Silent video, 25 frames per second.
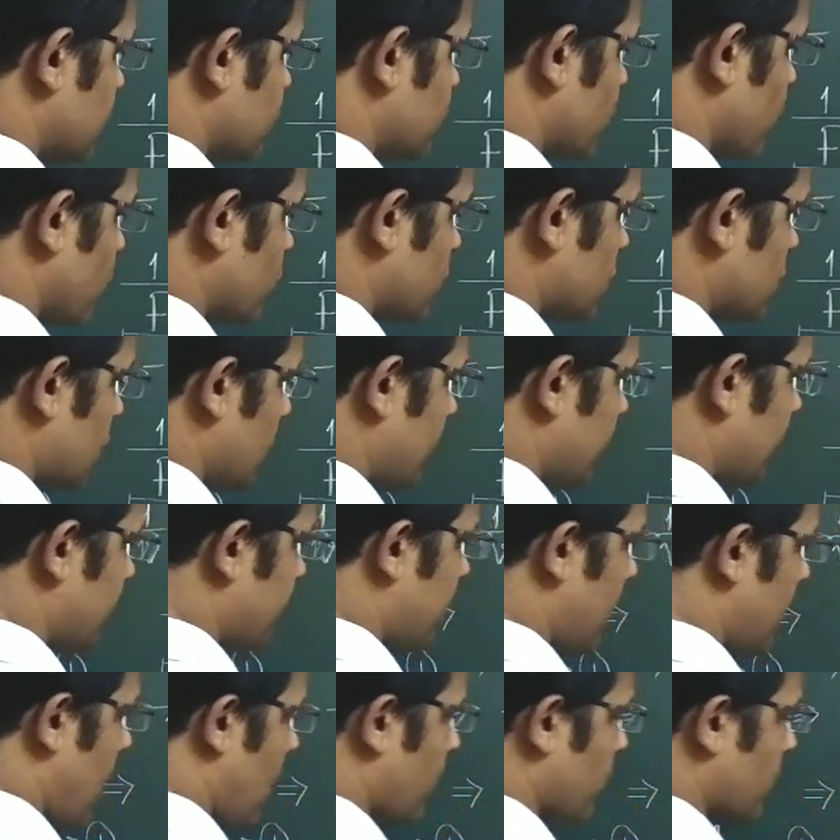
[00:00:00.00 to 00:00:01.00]
the total
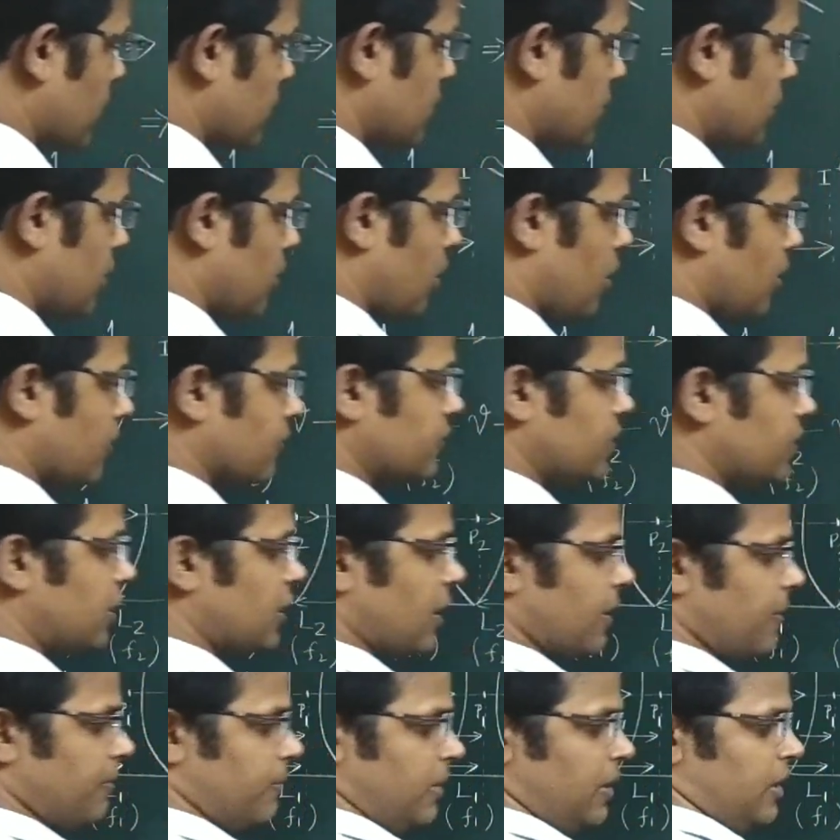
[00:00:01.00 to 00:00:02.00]
power of
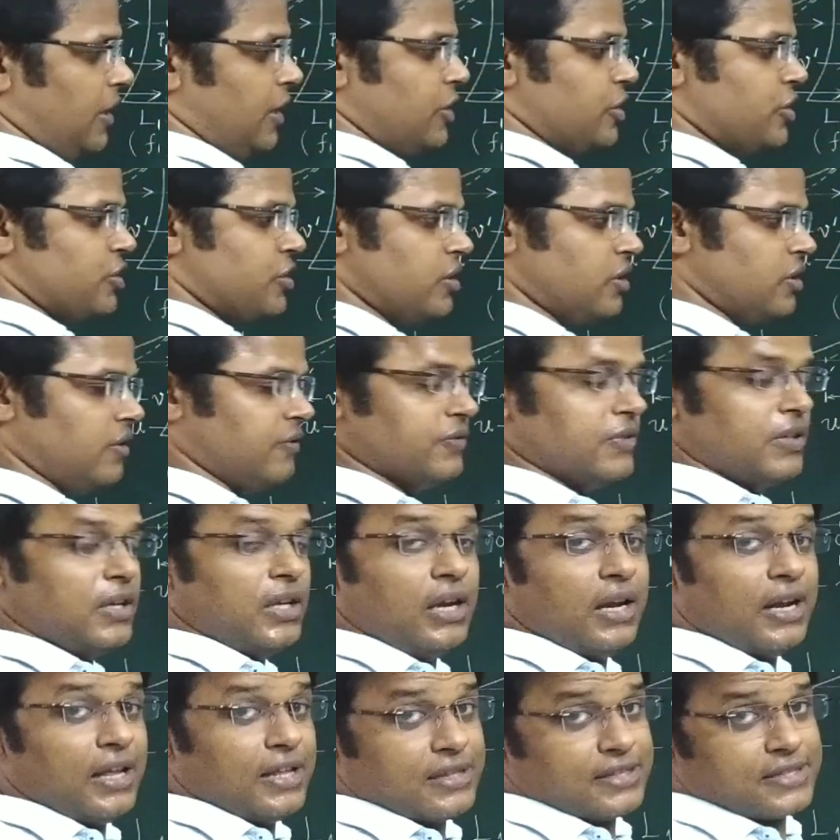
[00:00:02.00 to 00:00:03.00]
the combination of
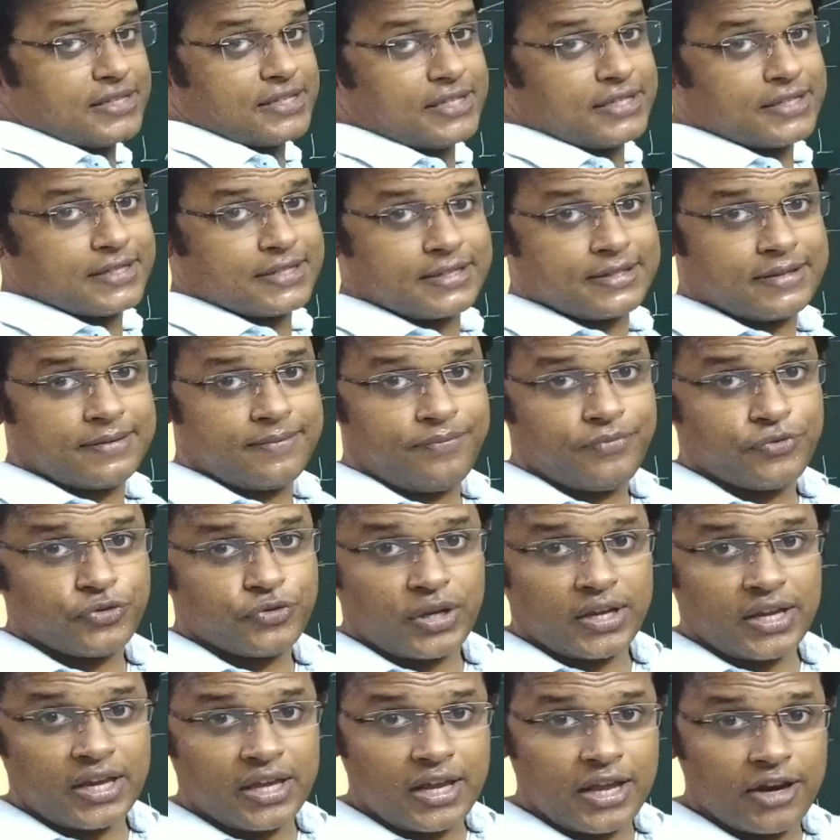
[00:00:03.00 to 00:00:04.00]
the lenses.
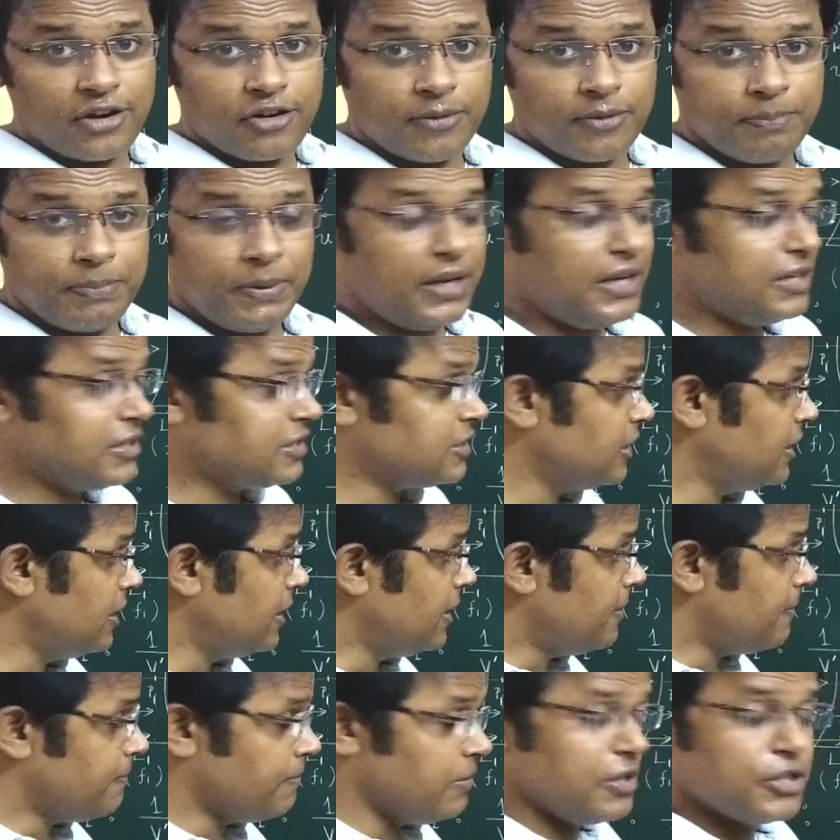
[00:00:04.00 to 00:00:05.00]
So again I
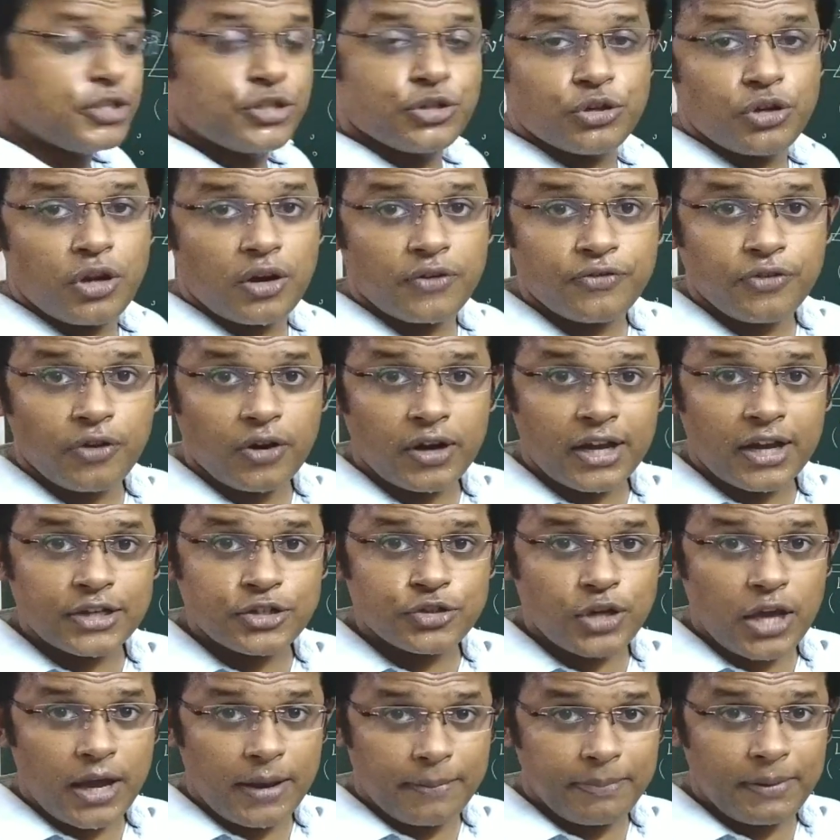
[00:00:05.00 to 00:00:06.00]
repeat, please do not
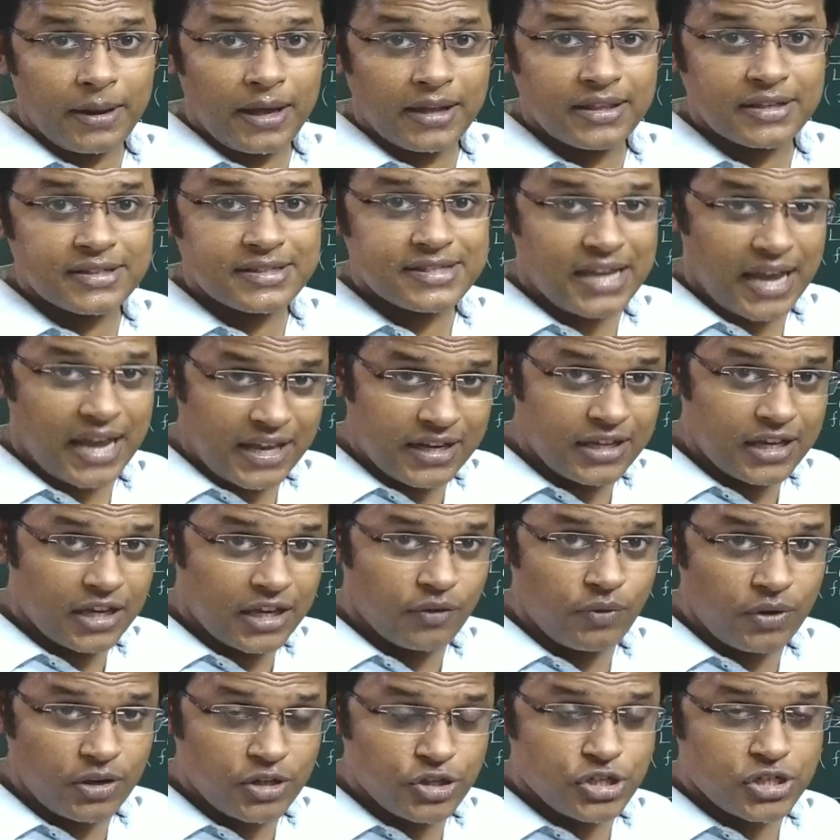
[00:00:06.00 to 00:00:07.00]
forget to apply the sign
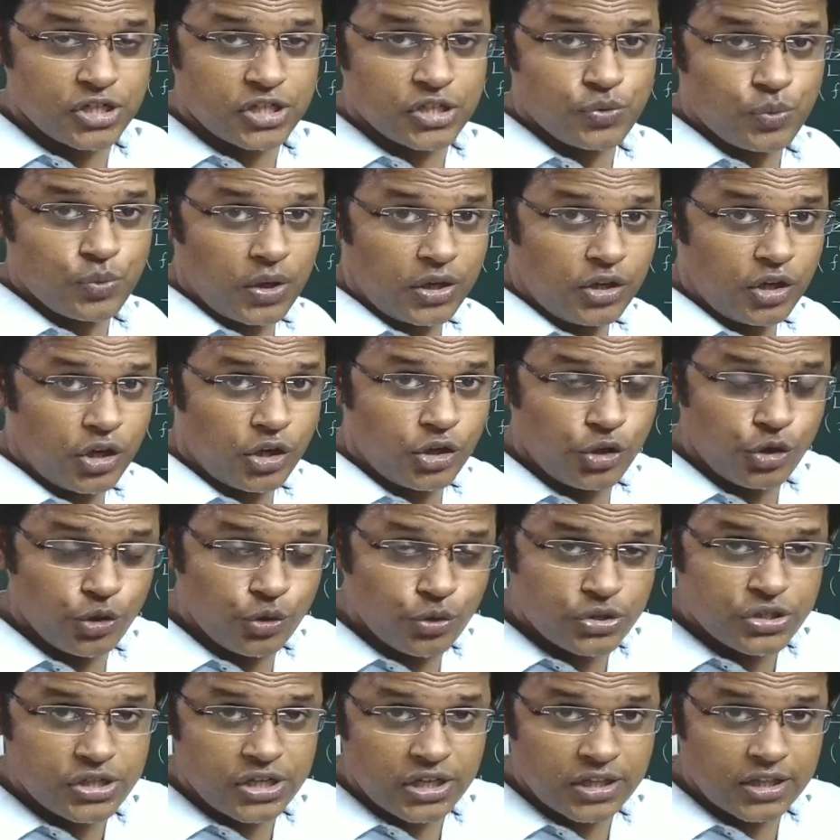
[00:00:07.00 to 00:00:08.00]
conventions when you are
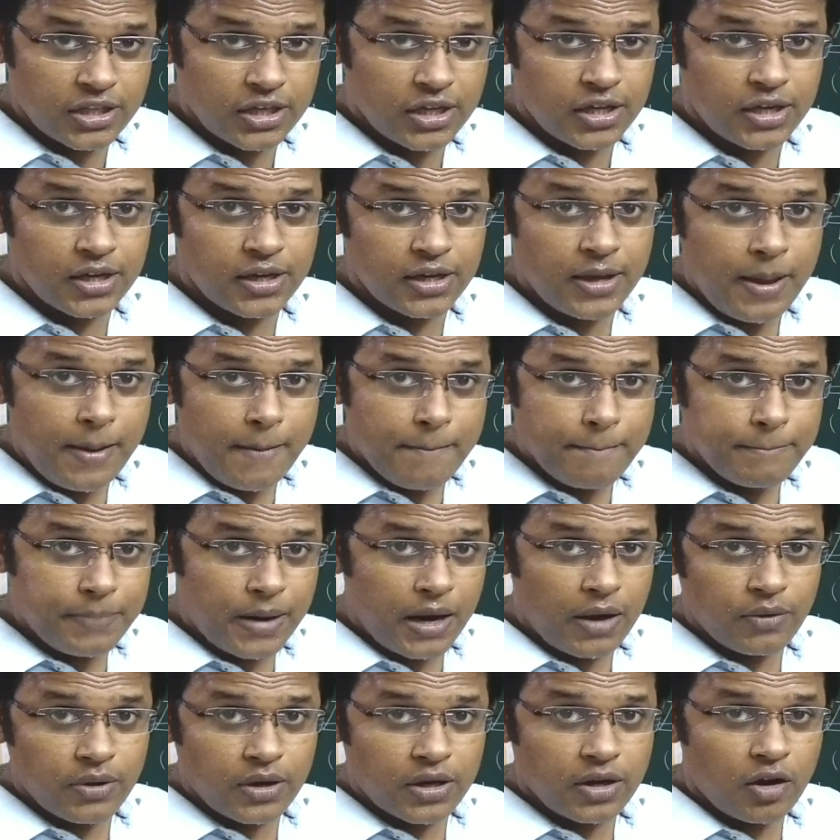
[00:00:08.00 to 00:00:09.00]
using the
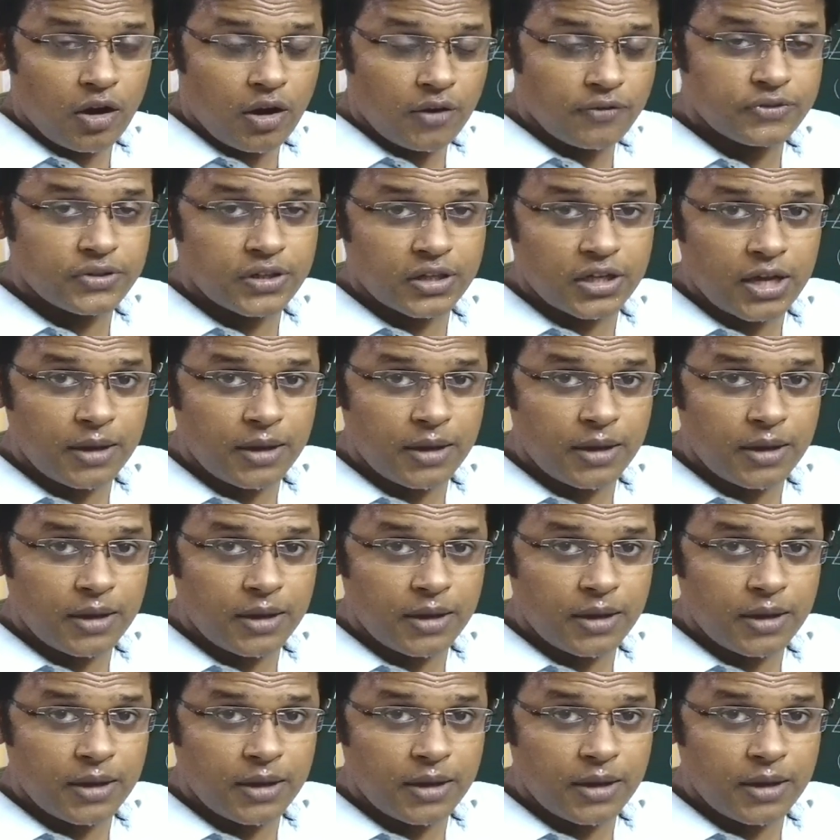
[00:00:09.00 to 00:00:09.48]
power of